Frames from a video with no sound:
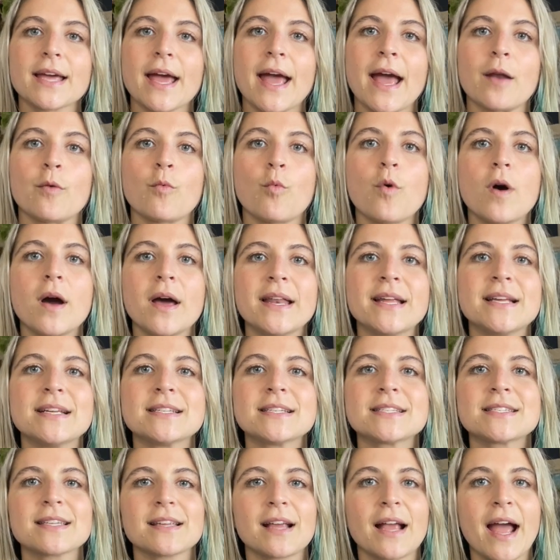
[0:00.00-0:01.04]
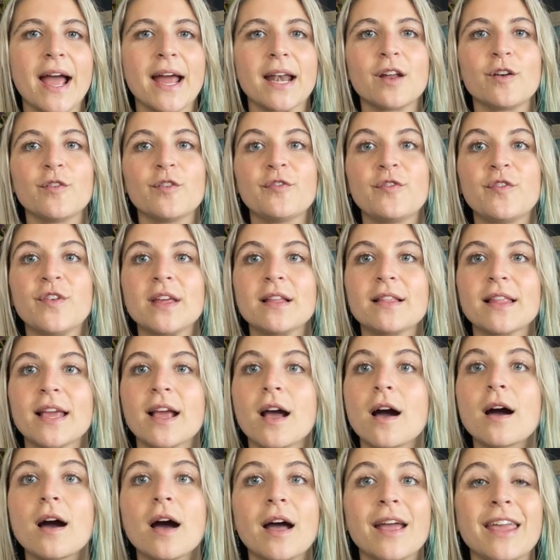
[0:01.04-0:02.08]
And what is kind of feeling
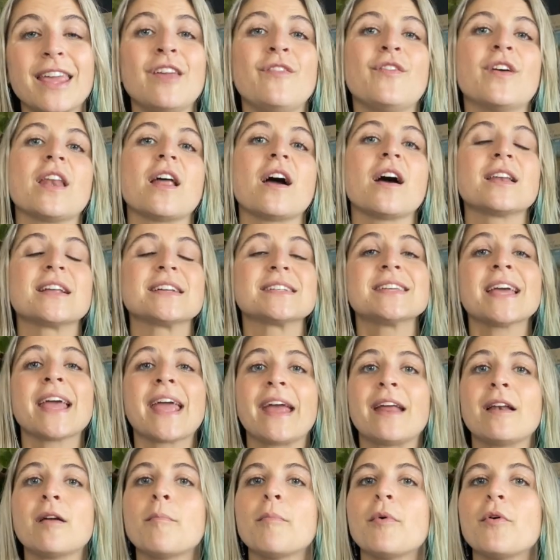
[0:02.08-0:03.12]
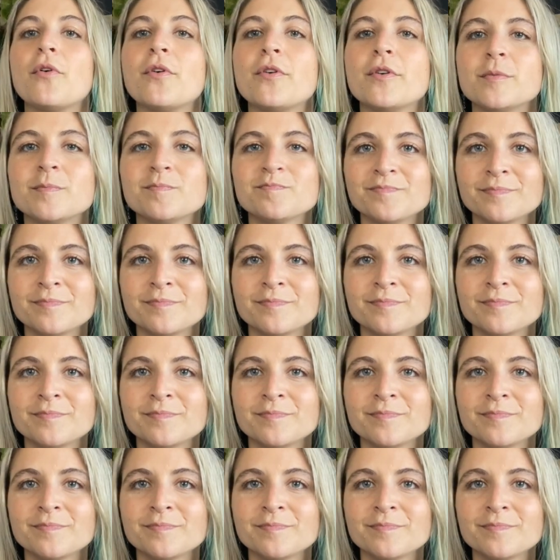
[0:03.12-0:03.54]
even unattainable?